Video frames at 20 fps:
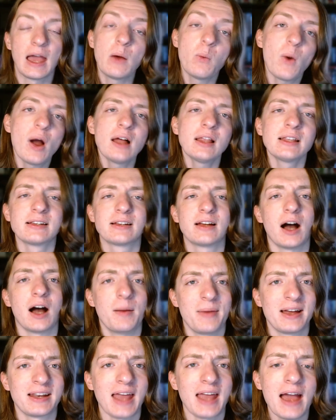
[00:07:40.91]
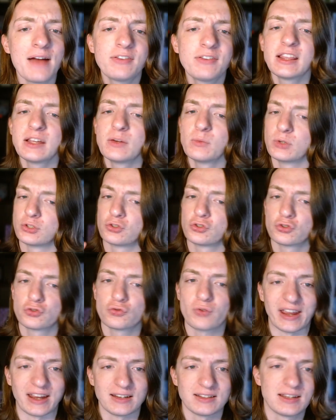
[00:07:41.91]
While in combat, everything was
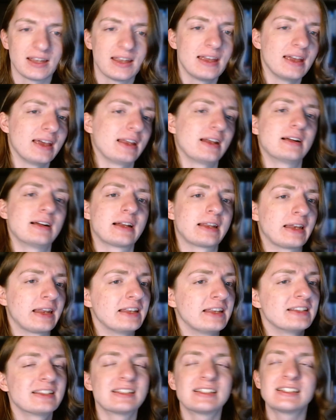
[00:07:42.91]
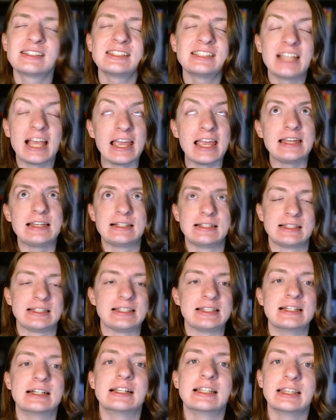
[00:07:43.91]
strict and on an
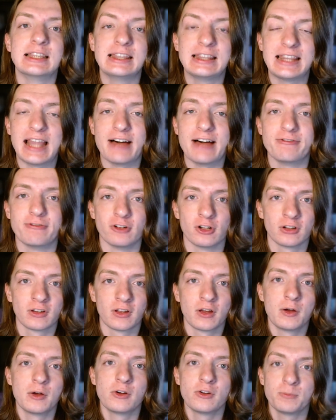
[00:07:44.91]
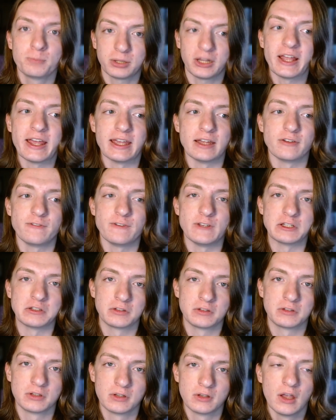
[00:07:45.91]
insanely leveled playing
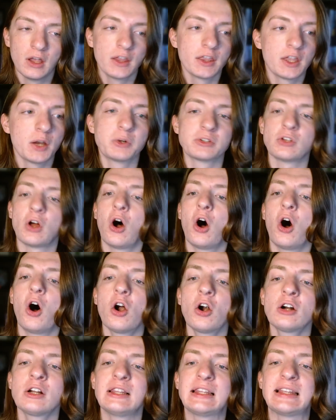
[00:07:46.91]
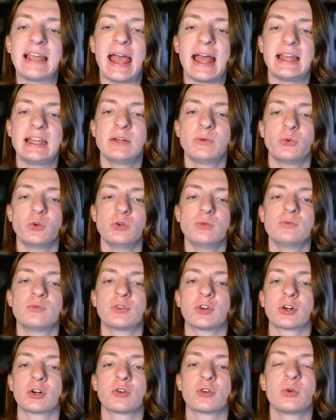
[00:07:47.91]
field. There was hardly any room
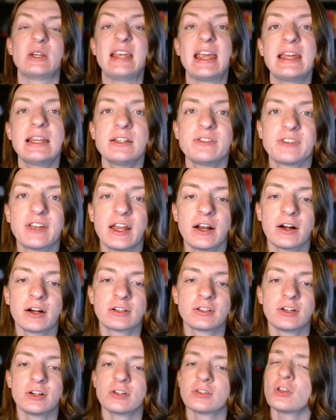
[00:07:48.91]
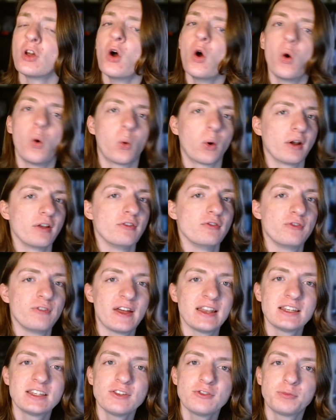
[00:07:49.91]
for creative characters or
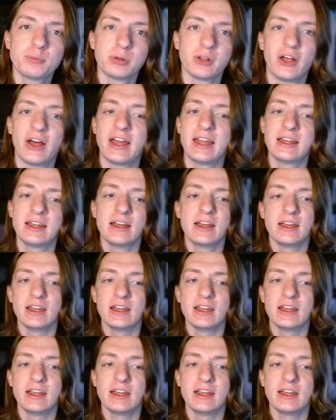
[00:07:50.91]
inventive play.